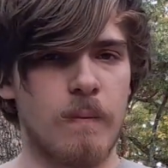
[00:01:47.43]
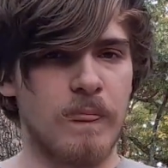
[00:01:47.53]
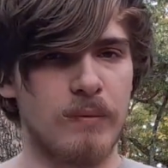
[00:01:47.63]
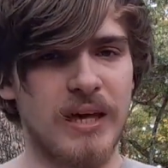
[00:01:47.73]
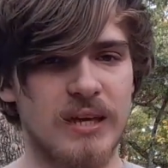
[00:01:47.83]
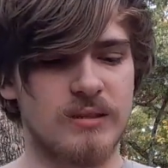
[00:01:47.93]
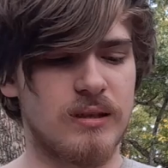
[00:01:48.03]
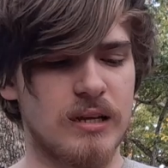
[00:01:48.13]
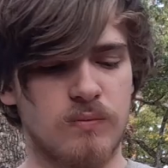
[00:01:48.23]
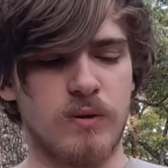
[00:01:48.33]
because
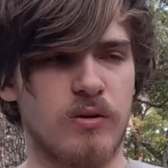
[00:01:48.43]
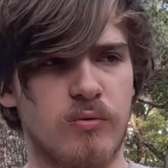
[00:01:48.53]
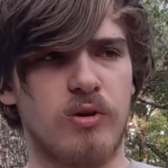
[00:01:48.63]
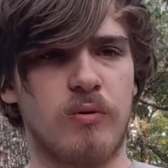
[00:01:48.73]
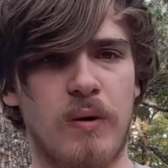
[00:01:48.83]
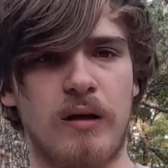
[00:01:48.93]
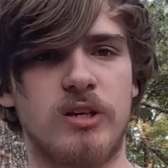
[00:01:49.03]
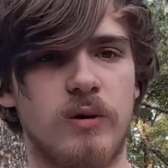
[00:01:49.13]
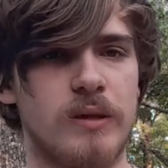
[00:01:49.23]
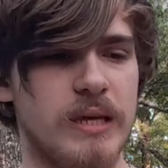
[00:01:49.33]
that's what you would probably
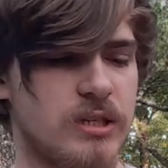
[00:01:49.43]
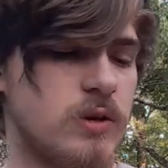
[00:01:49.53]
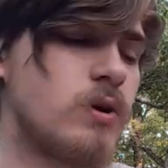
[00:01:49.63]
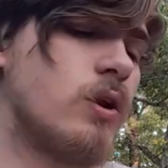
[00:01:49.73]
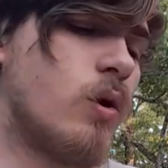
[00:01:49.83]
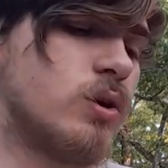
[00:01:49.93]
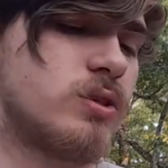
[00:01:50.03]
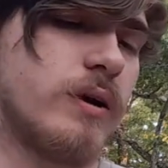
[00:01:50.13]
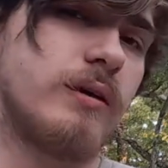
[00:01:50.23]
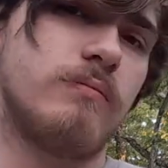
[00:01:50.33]
do with this. You could
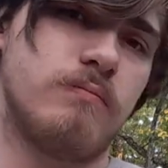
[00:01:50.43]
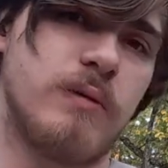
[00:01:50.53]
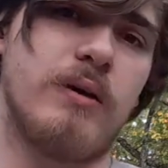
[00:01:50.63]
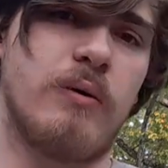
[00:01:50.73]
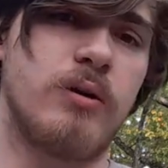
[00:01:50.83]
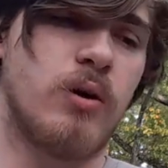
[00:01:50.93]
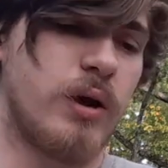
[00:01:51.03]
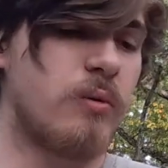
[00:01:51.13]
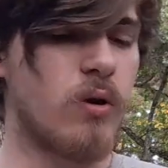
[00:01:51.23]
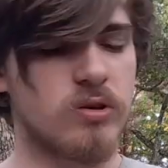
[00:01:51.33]
holster it. It
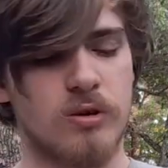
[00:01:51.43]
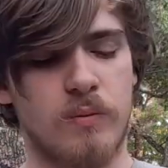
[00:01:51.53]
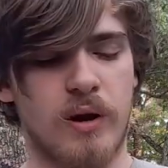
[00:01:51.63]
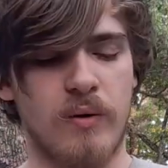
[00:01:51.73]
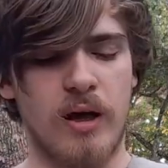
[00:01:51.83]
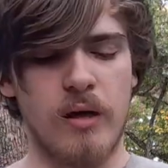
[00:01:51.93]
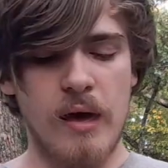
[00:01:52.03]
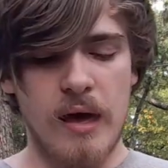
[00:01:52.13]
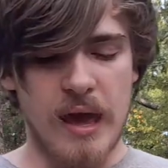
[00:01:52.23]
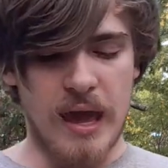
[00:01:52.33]
would holster pretty well.
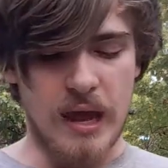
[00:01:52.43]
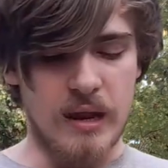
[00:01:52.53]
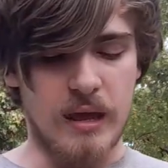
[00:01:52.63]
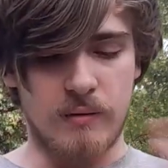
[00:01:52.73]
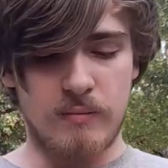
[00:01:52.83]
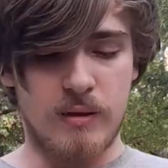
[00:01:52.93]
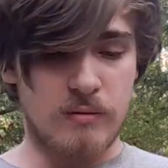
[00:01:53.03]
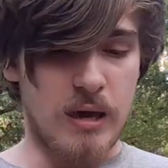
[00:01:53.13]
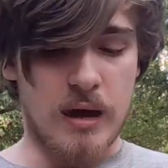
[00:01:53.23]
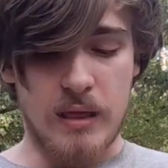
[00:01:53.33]
And
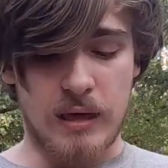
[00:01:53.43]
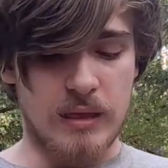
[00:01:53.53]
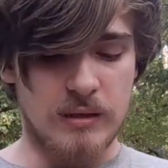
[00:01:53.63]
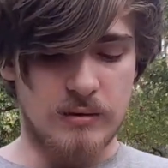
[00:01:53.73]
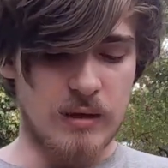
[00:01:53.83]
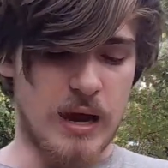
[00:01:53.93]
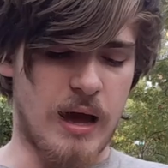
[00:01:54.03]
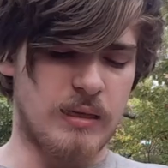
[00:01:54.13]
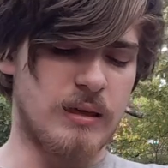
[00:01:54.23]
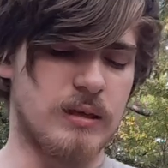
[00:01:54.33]
yeah, like
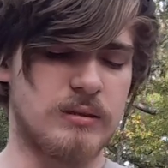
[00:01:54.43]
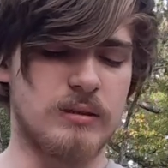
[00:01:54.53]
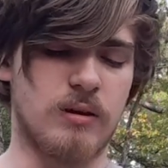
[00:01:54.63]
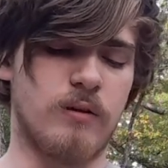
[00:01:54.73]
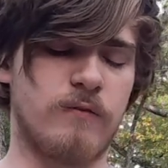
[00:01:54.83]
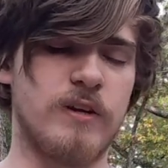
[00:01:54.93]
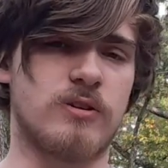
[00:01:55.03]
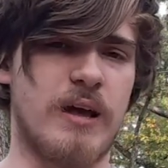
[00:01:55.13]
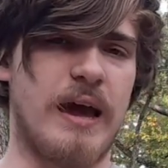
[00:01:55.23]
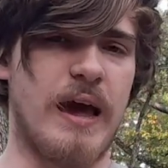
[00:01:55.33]
I think this is a good feature
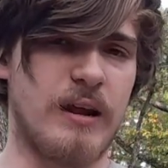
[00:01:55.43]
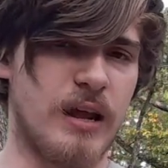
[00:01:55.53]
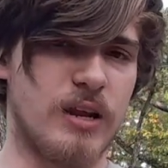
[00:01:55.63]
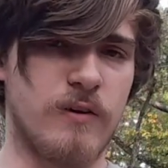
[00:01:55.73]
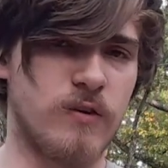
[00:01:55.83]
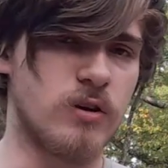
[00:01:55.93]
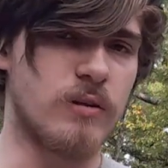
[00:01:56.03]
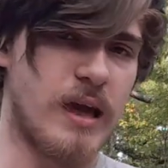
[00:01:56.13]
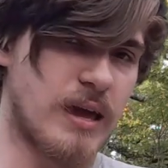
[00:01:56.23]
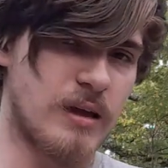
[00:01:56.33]
to add. And if you don't
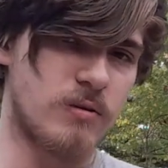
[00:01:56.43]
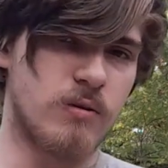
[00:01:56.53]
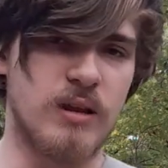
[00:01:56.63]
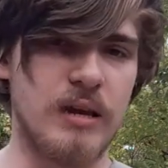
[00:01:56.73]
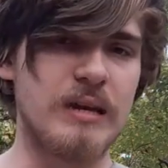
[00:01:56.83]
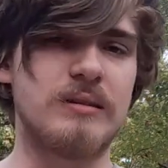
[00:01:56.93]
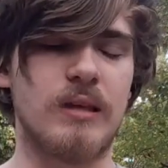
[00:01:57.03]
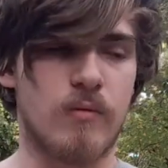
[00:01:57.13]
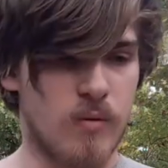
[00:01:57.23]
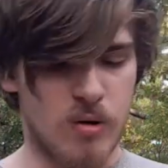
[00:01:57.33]
like it, you can
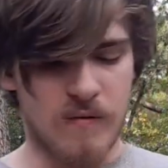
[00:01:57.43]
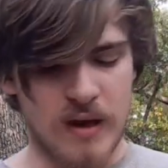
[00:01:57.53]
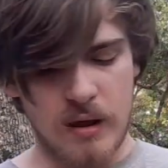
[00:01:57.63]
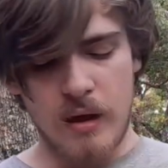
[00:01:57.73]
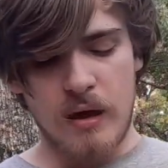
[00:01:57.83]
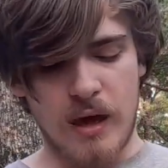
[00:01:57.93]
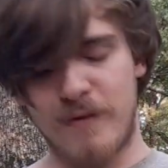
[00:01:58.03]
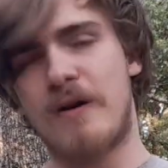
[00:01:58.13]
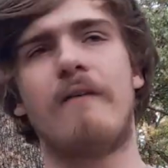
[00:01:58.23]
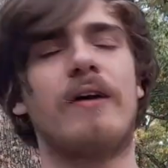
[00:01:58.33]
easily remove it. If
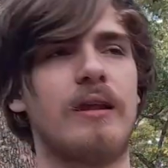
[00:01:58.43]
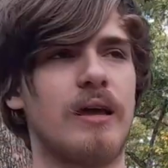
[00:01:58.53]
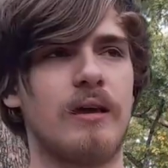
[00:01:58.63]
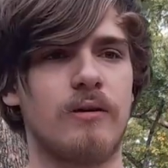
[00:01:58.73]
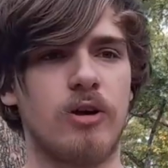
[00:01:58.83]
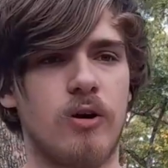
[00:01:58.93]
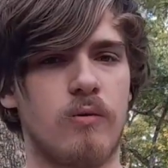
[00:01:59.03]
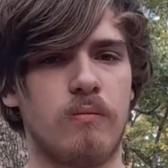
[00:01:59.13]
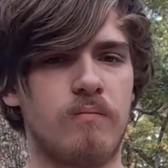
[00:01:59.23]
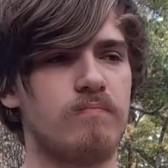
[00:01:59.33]
you have any,
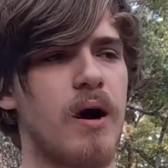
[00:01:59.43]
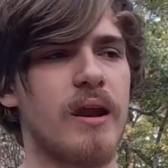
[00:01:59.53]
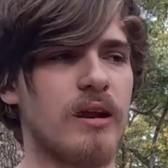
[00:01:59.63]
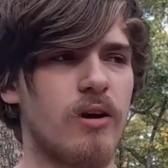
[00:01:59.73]
modding